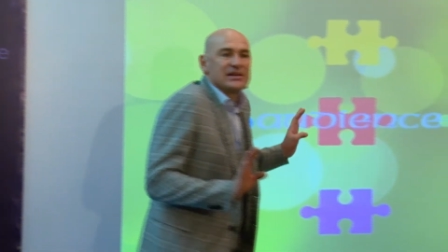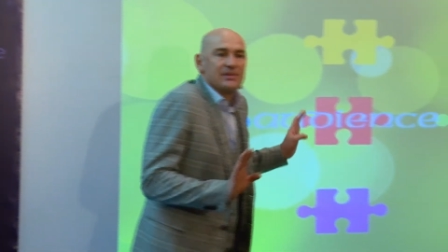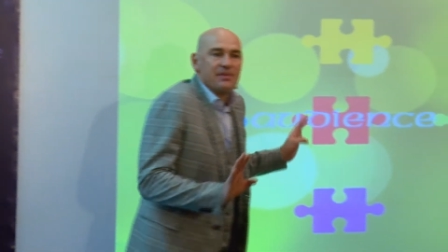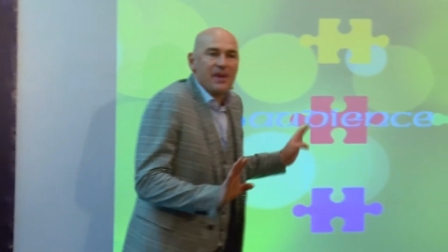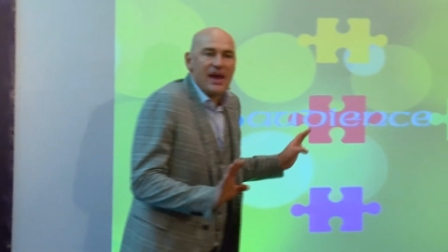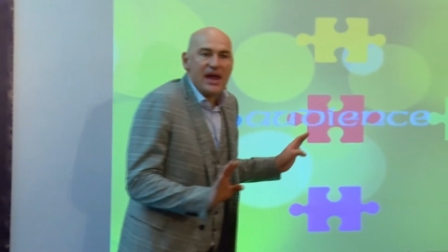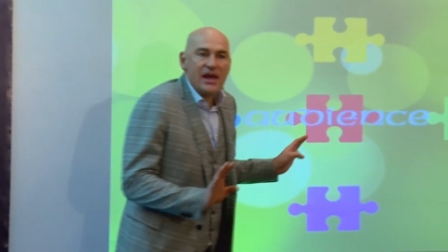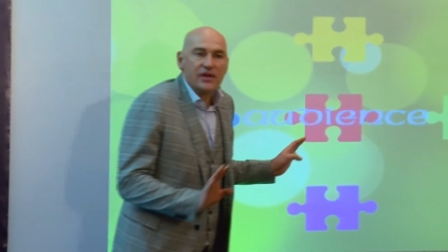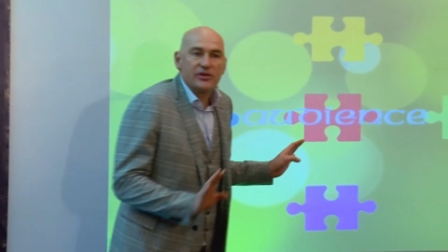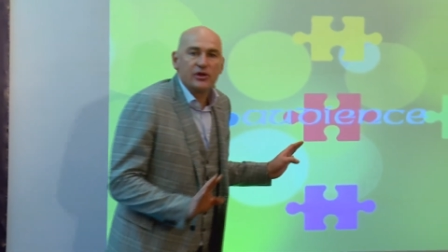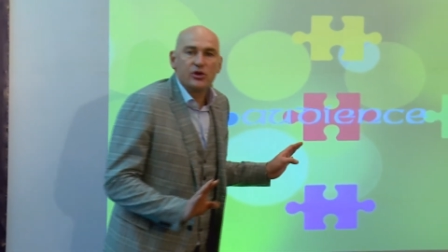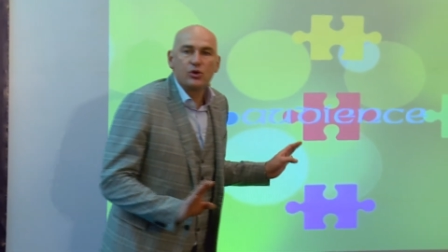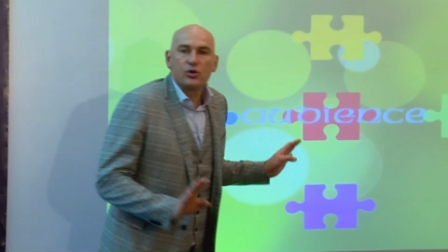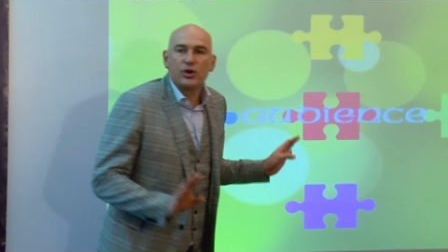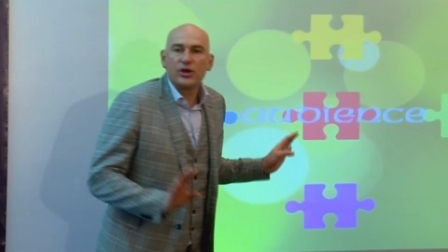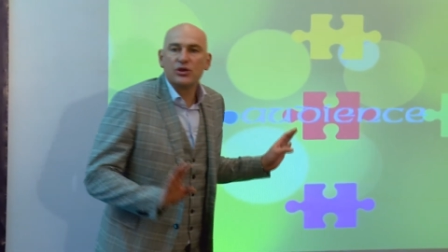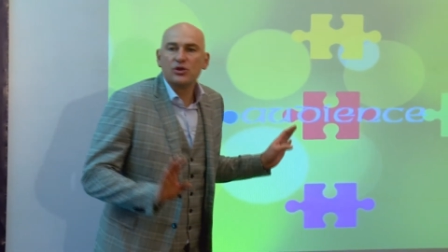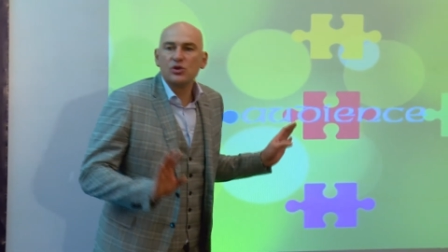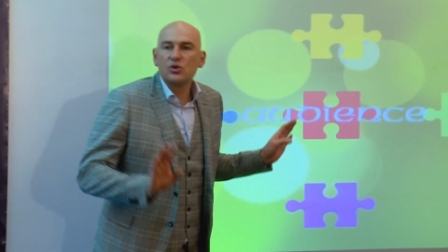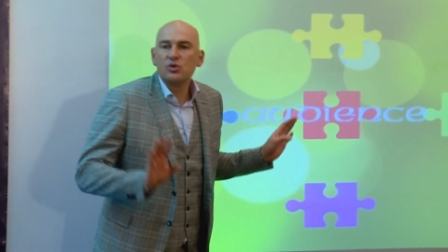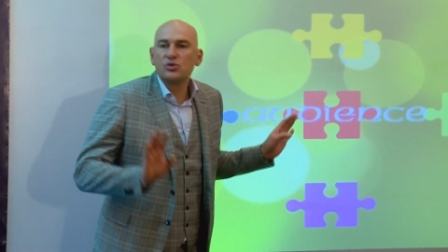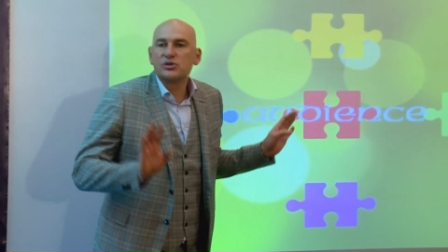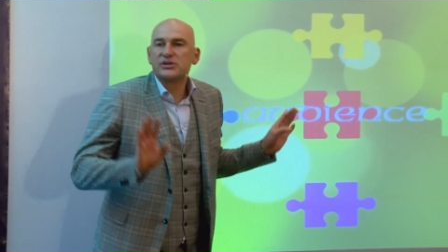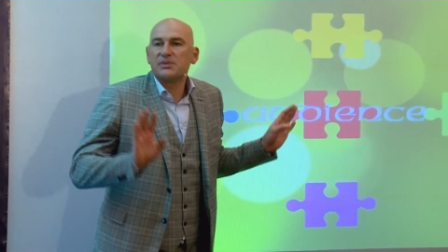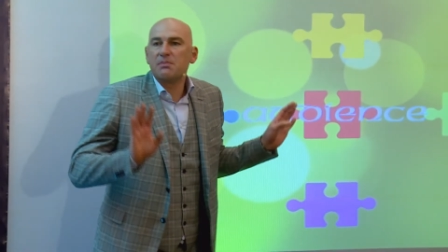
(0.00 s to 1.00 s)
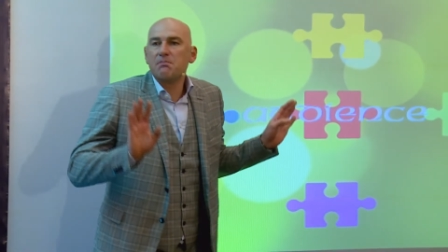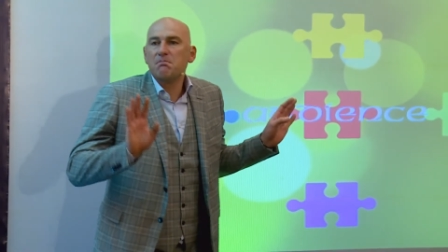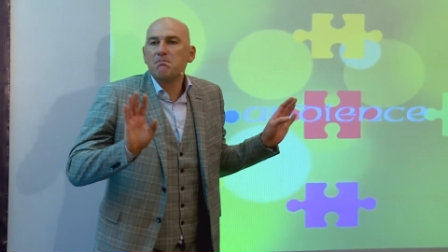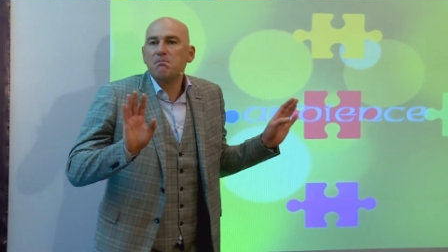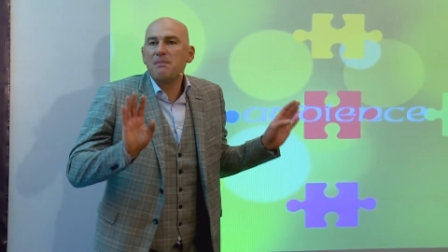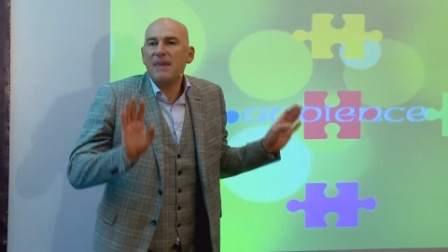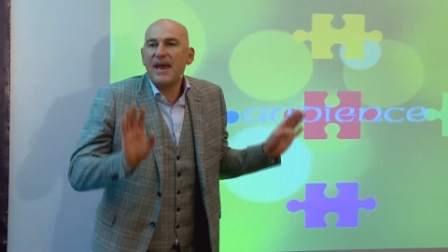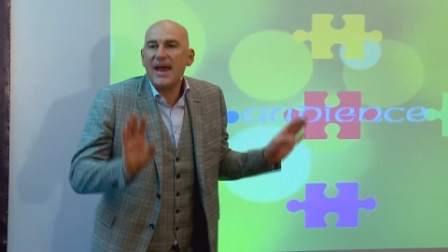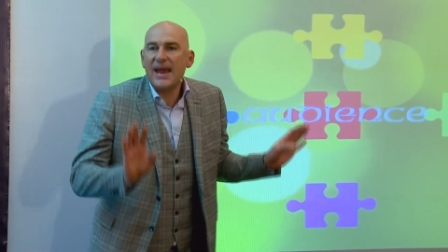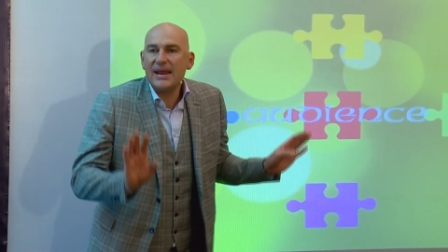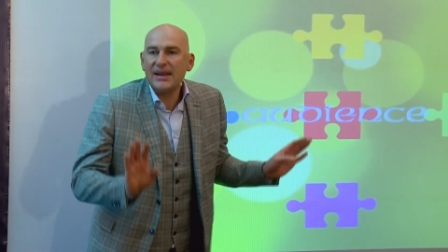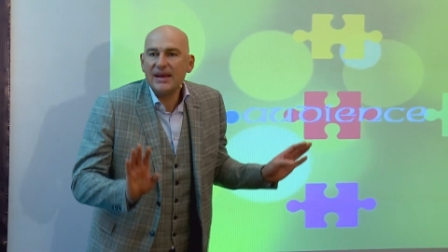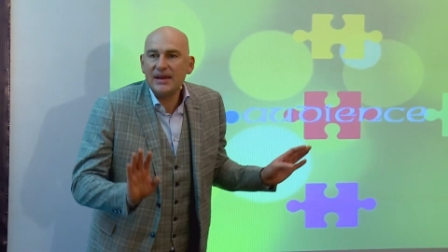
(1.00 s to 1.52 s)
a man, you can use
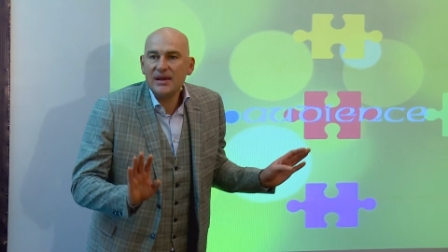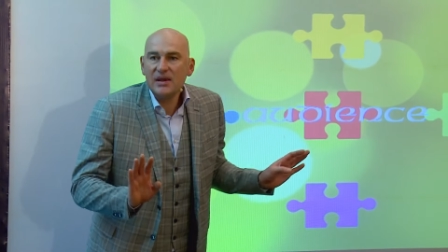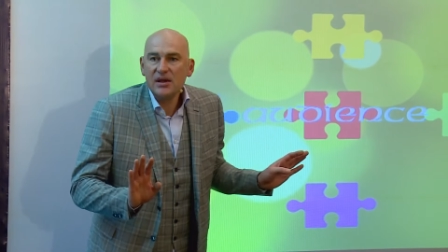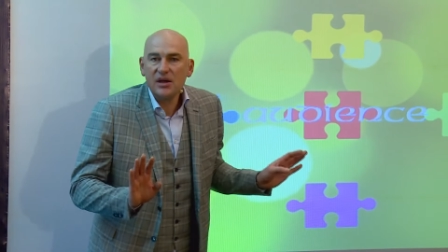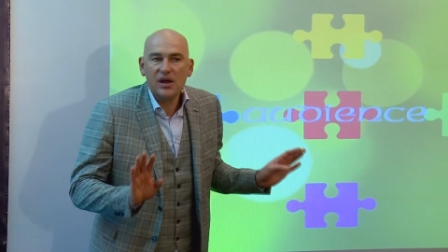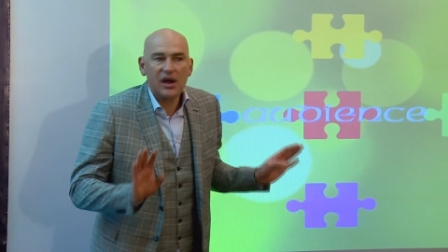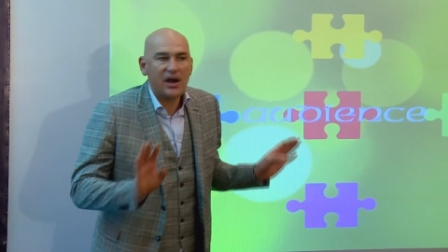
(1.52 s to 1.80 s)
many